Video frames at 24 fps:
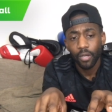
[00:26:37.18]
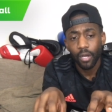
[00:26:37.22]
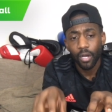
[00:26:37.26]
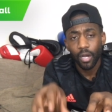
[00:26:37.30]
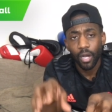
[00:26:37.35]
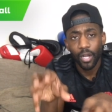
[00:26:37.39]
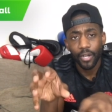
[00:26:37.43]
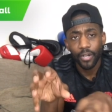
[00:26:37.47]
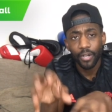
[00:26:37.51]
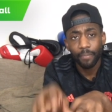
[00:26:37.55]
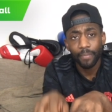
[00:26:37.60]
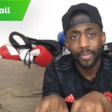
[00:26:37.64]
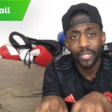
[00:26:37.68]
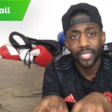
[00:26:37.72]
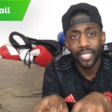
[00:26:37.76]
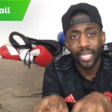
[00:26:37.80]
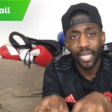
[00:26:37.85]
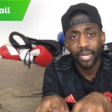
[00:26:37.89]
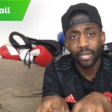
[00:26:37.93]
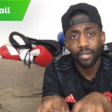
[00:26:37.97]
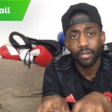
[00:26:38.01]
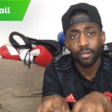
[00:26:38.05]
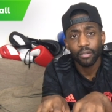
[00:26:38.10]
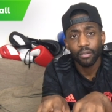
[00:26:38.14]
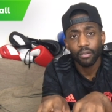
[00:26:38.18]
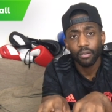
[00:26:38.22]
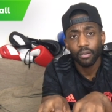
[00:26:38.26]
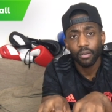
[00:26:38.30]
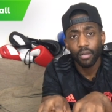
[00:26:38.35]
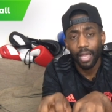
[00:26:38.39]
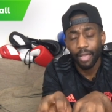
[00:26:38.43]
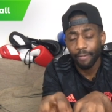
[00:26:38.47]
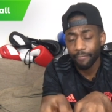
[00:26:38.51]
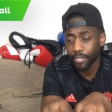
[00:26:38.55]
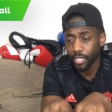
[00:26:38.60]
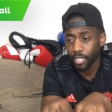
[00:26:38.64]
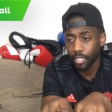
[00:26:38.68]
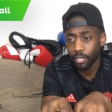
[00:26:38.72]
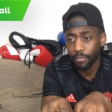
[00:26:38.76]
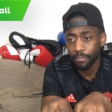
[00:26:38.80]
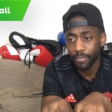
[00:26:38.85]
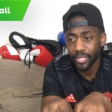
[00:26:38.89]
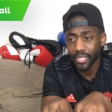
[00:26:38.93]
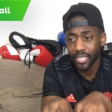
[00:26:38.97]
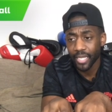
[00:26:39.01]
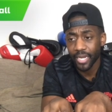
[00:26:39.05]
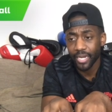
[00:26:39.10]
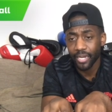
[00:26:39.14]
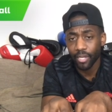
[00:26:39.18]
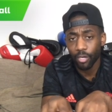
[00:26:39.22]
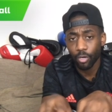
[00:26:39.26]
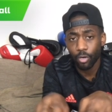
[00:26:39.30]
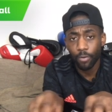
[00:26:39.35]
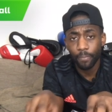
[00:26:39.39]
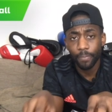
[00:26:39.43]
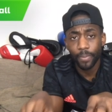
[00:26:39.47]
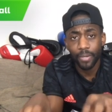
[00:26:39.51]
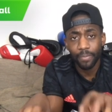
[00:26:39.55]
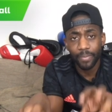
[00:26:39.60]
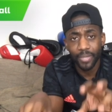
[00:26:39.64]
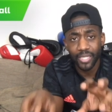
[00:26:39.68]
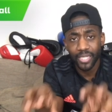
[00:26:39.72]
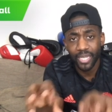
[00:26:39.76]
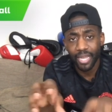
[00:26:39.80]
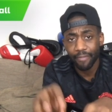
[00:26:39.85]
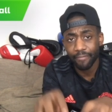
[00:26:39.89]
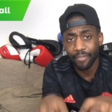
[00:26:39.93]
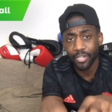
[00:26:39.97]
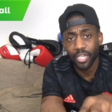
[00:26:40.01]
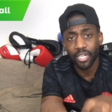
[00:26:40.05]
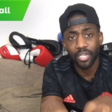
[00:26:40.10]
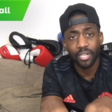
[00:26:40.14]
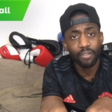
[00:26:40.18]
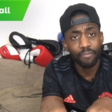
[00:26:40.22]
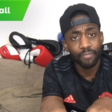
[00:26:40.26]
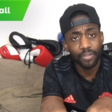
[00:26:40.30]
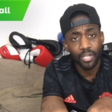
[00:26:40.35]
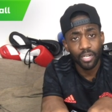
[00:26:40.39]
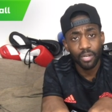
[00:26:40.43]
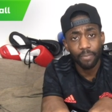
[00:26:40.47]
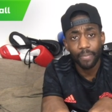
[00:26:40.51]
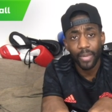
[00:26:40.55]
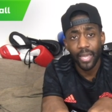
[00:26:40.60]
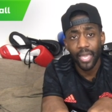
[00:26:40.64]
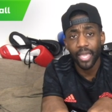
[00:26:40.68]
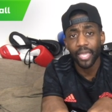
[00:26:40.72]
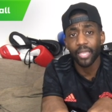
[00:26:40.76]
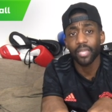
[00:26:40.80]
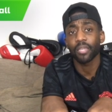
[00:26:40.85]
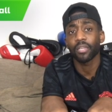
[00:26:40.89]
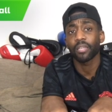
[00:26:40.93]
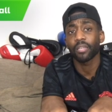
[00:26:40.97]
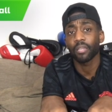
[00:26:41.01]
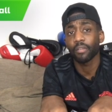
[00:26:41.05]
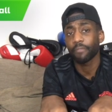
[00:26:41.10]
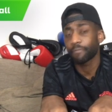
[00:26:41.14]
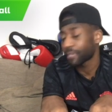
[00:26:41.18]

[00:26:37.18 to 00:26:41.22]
a number ten. Having a number ten, it complements having another number eight, if